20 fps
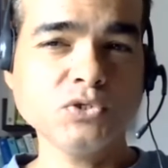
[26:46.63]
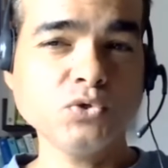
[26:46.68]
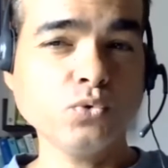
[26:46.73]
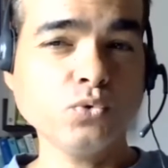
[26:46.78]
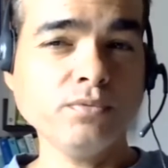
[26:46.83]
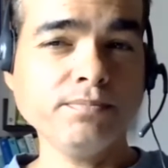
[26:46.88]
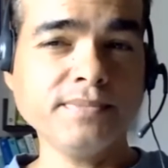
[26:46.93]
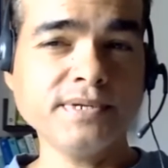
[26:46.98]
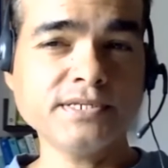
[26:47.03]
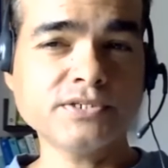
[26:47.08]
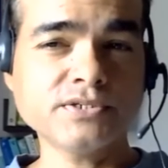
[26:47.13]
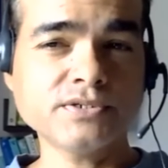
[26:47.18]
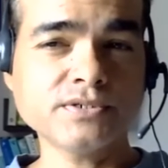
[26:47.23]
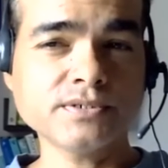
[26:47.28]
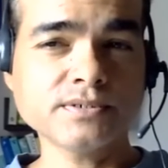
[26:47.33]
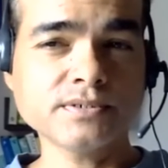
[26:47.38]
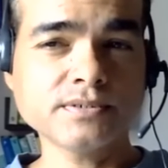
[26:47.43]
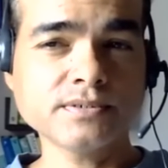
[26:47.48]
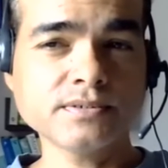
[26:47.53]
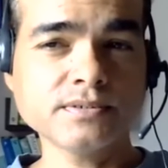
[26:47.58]
Don't
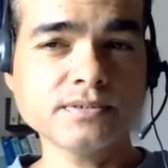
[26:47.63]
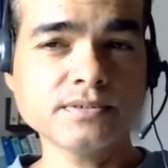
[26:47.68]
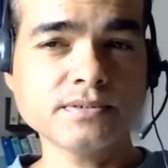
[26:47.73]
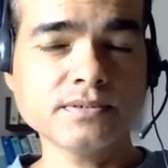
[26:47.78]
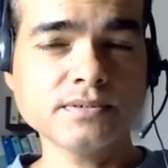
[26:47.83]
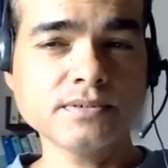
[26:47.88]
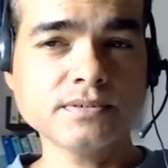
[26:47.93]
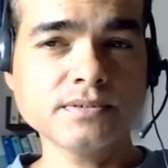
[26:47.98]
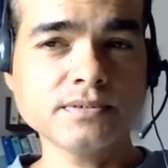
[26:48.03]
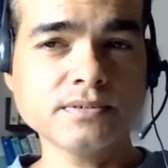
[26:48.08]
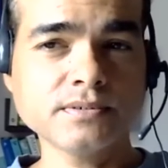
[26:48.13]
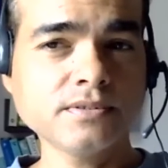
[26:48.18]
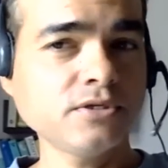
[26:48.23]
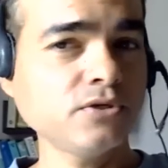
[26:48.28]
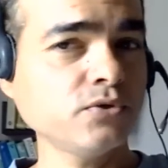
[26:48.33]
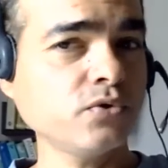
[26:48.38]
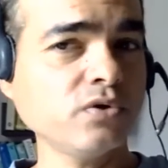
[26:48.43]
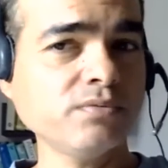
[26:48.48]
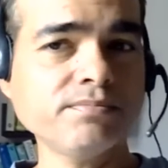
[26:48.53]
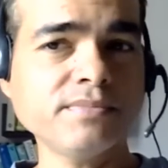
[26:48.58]
miss.
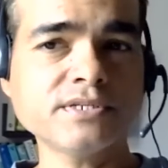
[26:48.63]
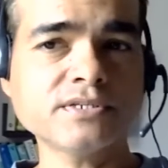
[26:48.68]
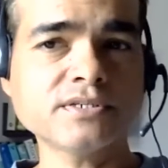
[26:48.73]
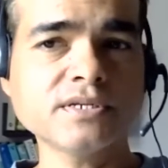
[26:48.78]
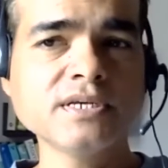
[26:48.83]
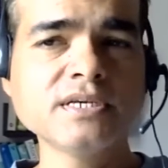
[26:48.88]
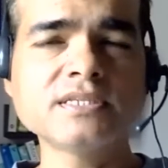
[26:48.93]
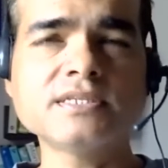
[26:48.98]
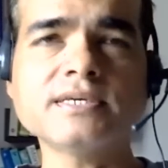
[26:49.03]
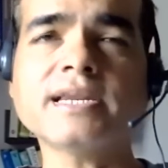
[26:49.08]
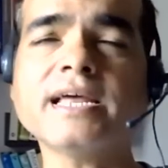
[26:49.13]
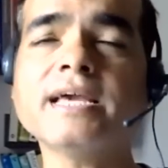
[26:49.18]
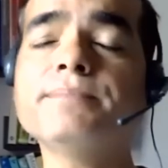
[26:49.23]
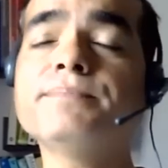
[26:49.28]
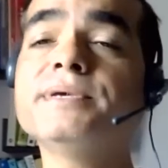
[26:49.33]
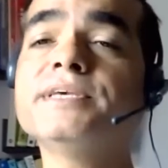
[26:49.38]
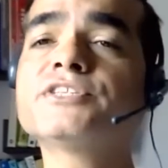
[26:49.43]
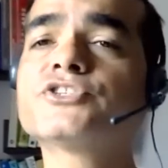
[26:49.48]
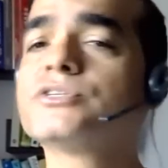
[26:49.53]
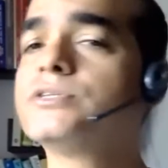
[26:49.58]
Sir, I
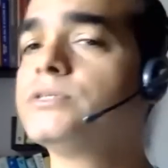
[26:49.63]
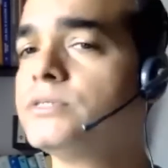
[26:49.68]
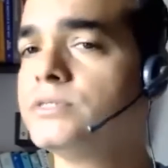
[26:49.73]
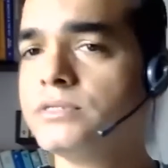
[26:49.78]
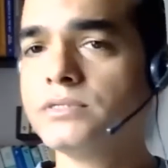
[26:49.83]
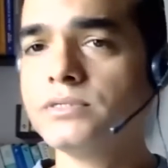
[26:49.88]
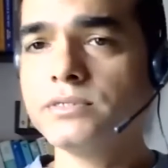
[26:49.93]
missed